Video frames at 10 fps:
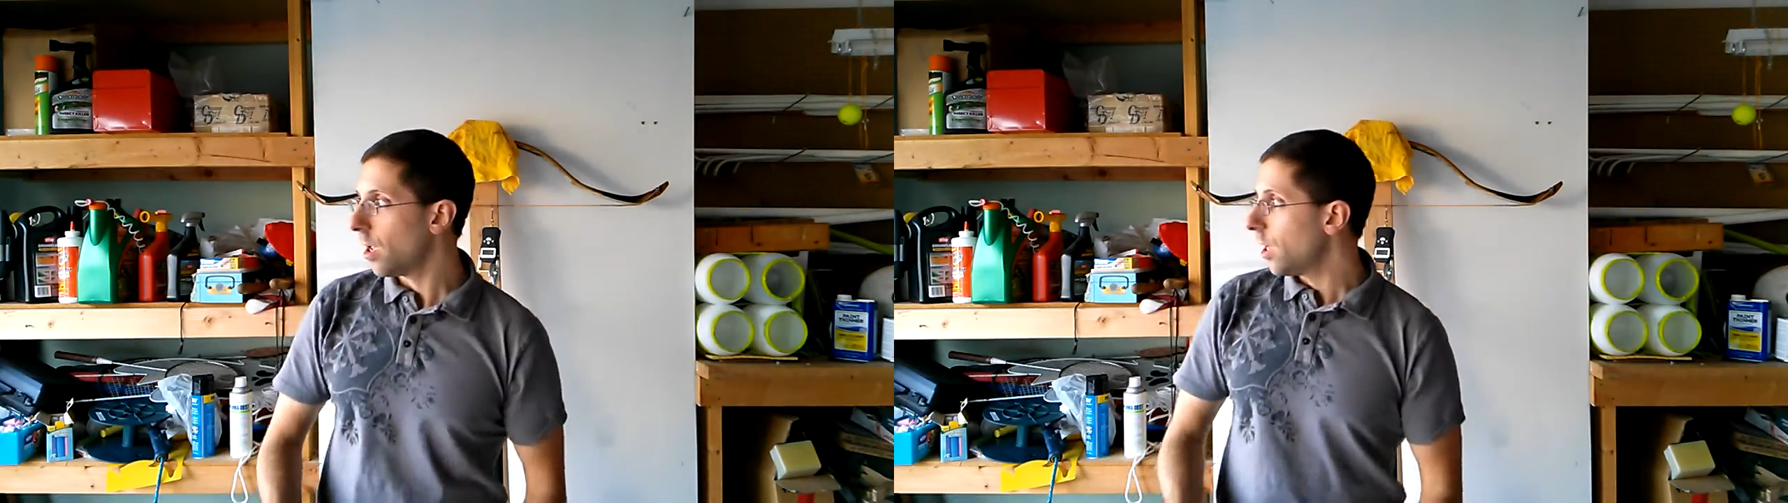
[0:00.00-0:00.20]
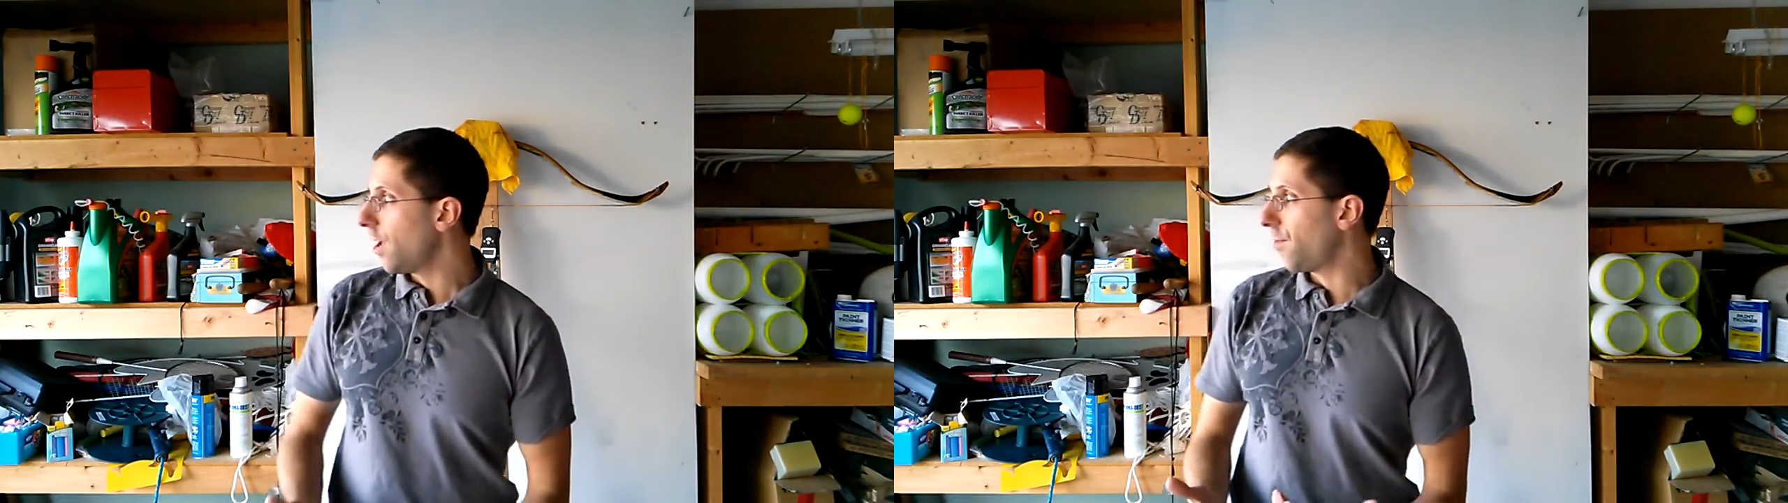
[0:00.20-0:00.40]

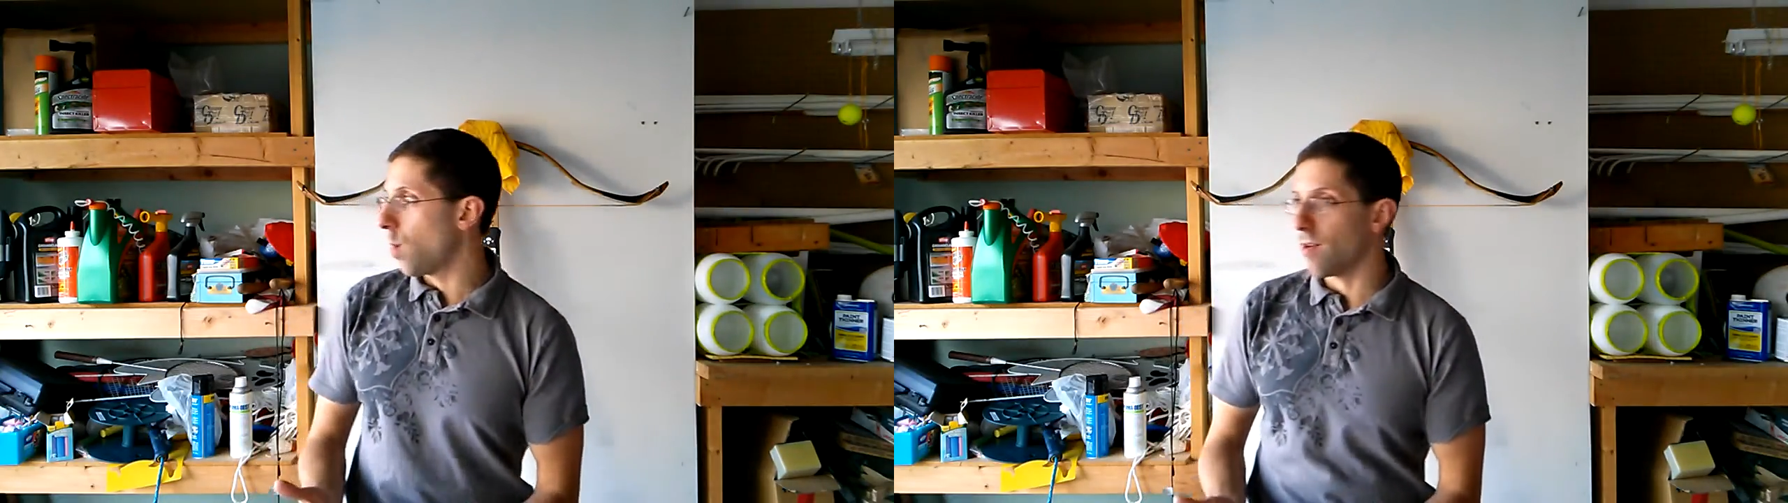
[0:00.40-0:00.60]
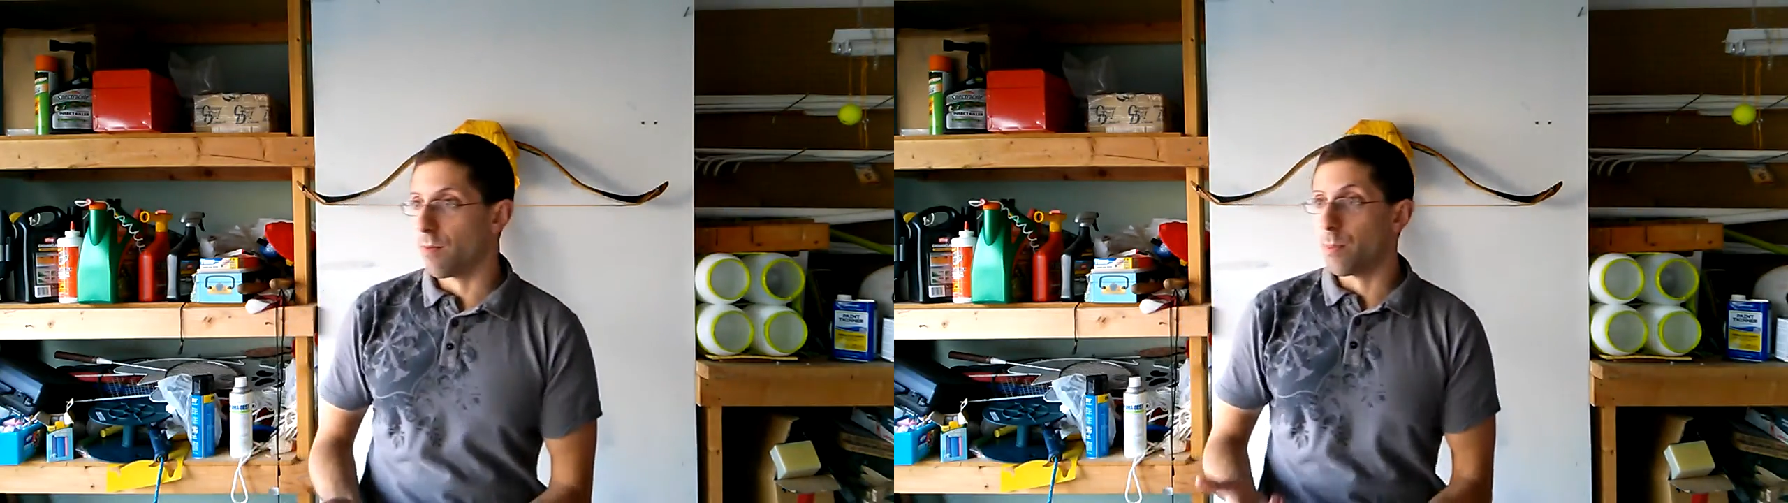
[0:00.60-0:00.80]
If you
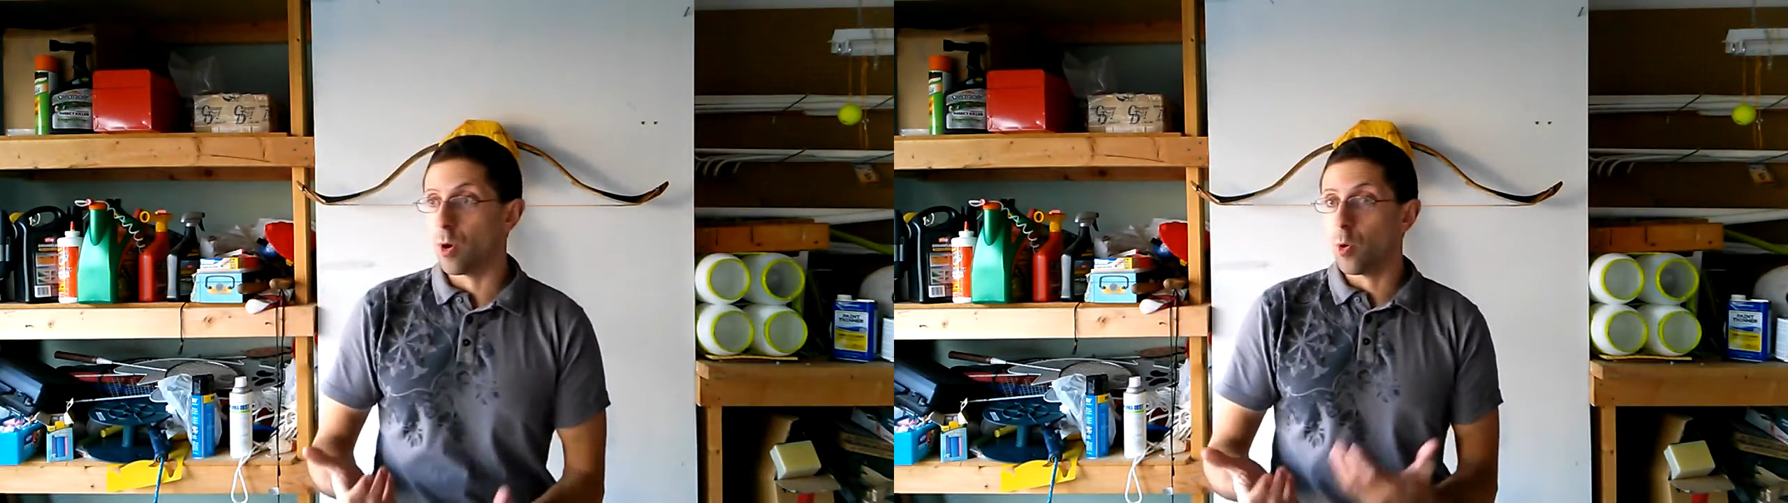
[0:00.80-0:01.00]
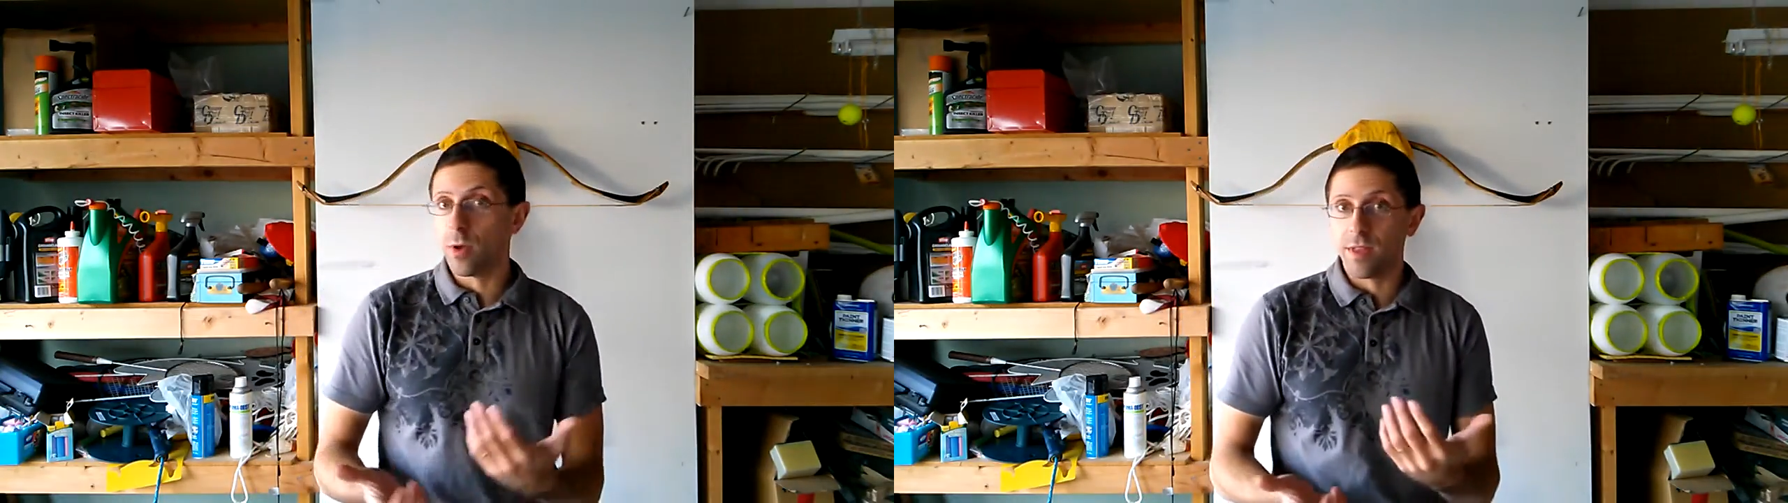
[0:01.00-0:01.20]
have a bow
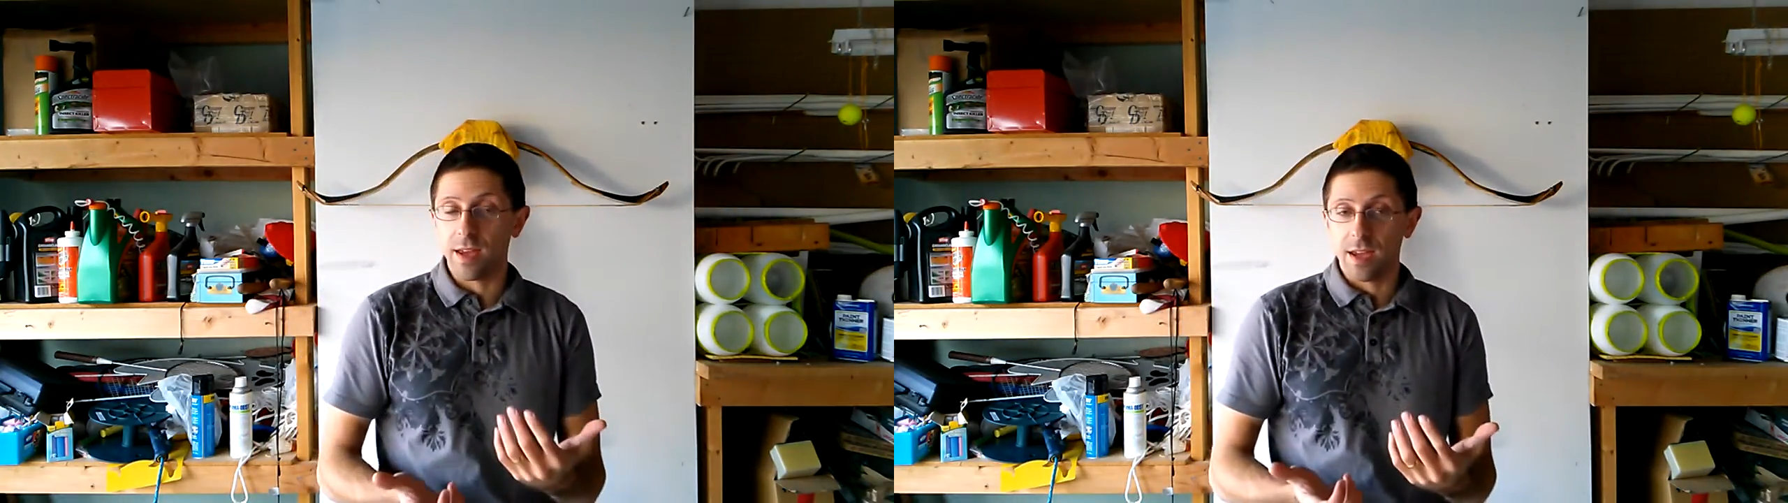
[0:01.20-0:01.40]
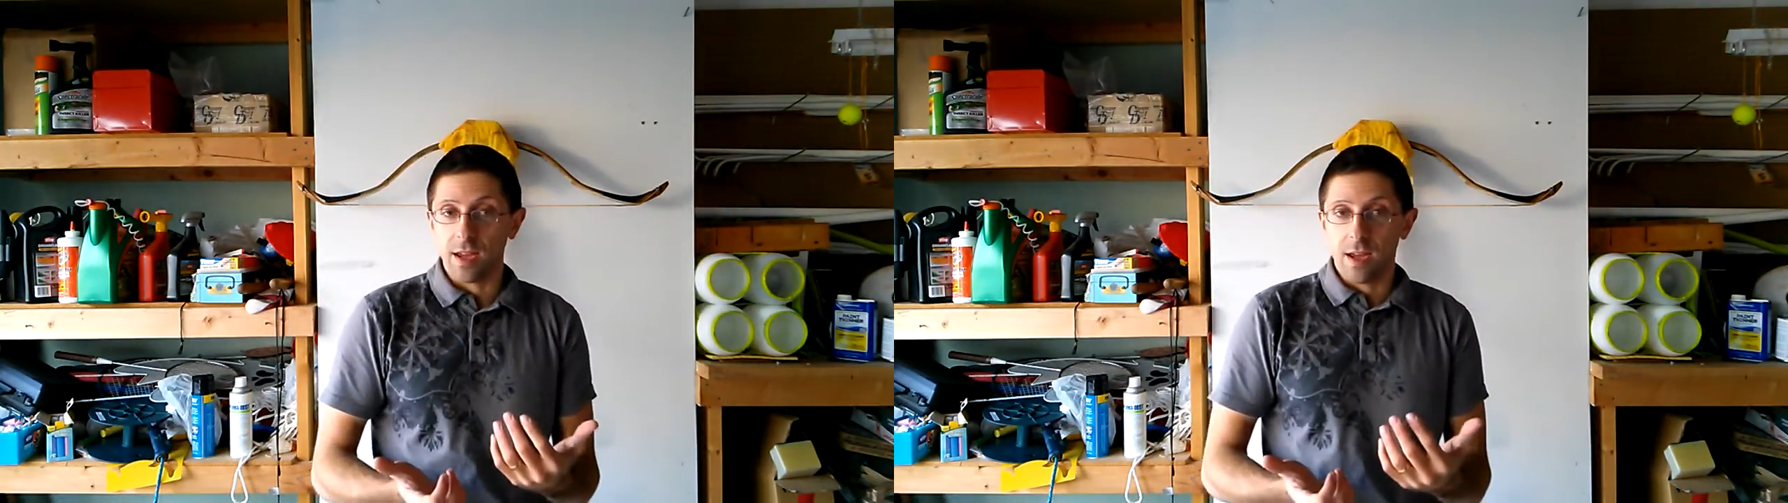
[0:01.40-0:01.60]
with a